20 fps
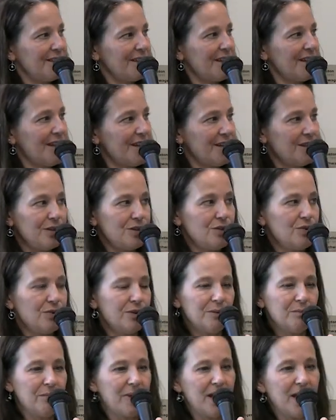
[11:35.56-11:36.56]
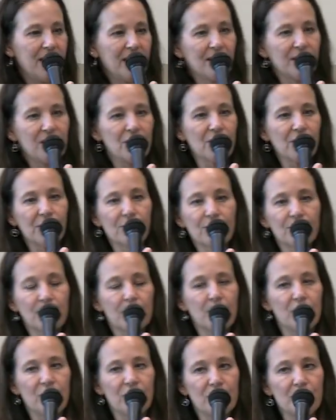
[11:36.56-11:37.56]
and you can buy colored
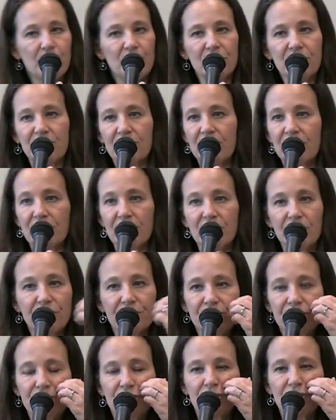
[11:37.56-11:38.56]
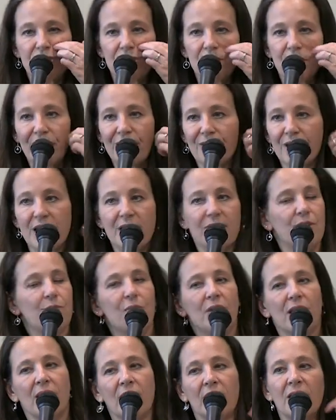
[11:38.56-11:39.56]
removable stickers just about
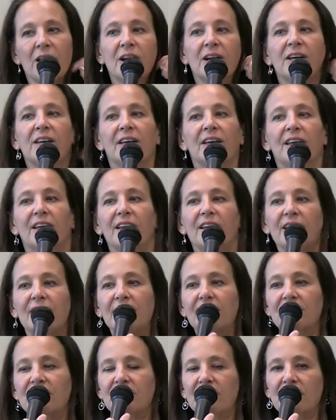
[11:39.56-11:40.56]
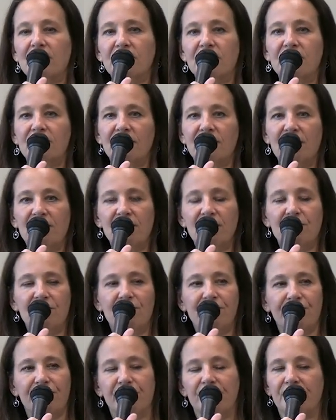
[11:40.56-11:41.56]
anywhere. And instead
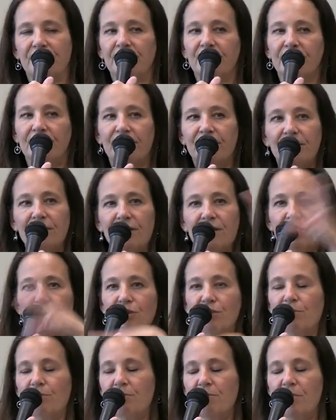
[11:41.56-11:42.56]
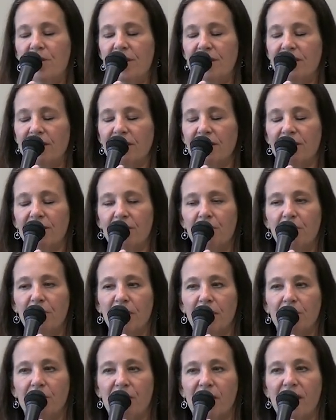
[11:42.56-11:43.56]
of, making it a
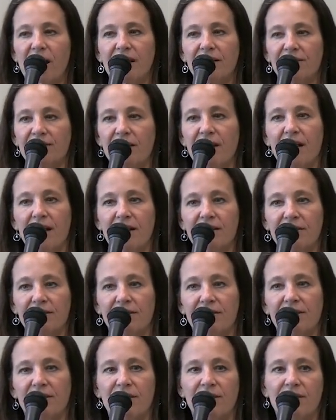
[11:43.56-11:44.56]
big process,